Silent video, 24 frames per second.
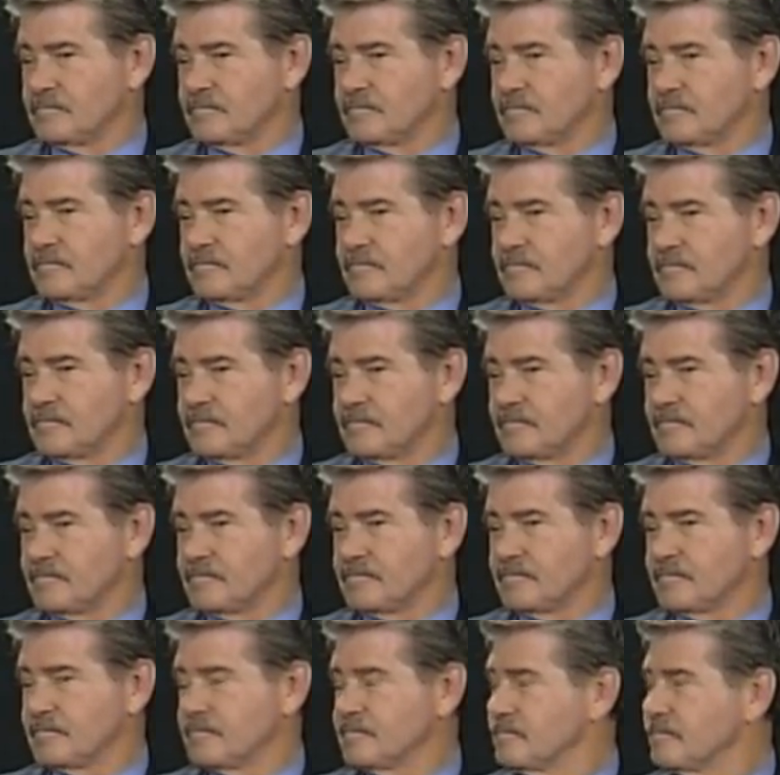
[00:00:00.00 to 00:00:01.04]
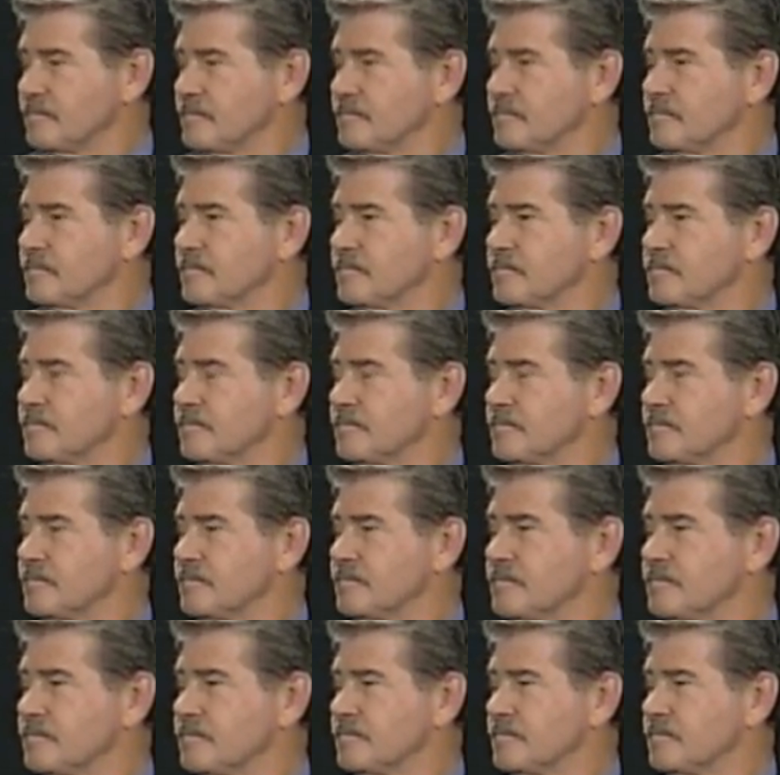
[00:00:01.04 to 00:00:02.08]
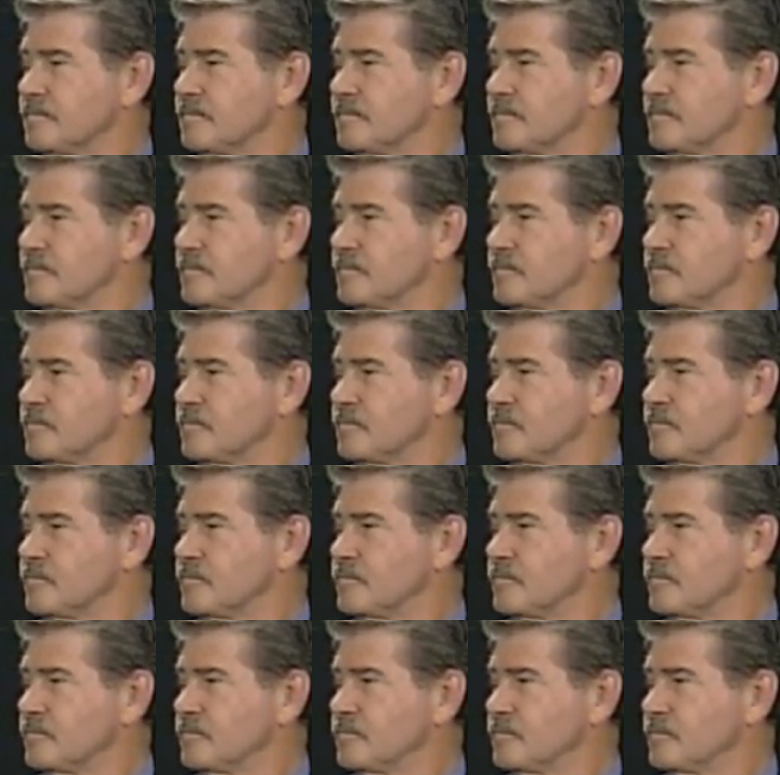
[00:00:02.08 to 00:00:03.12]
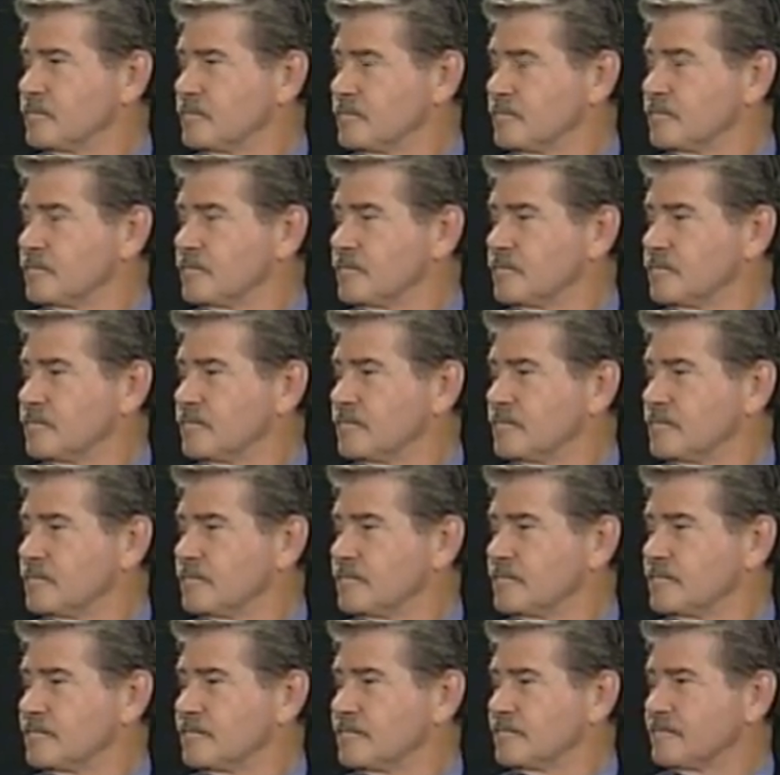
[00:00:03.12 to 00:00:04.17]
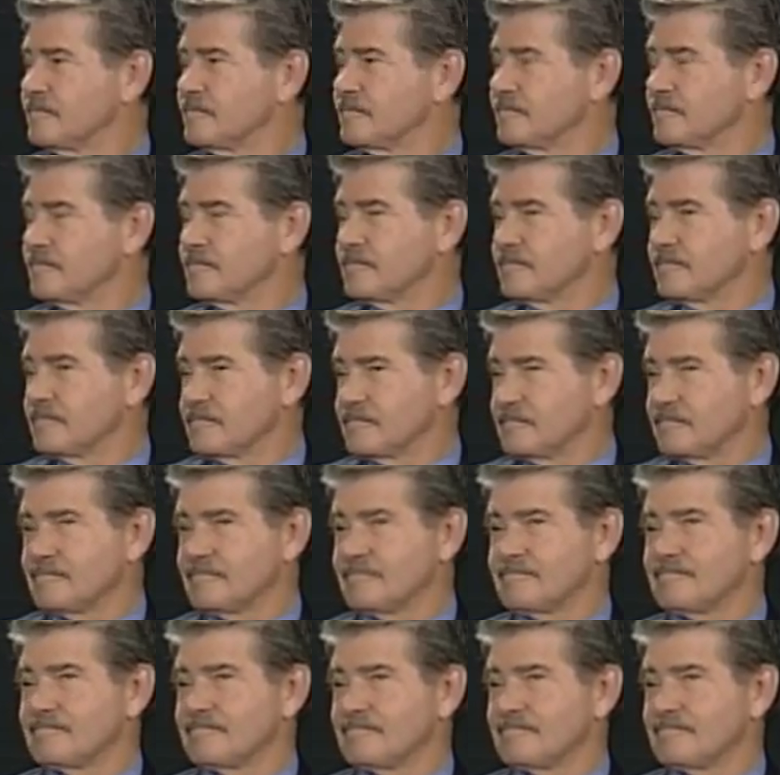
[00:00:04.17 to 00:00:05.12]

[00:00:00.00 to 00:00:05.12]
[no speech]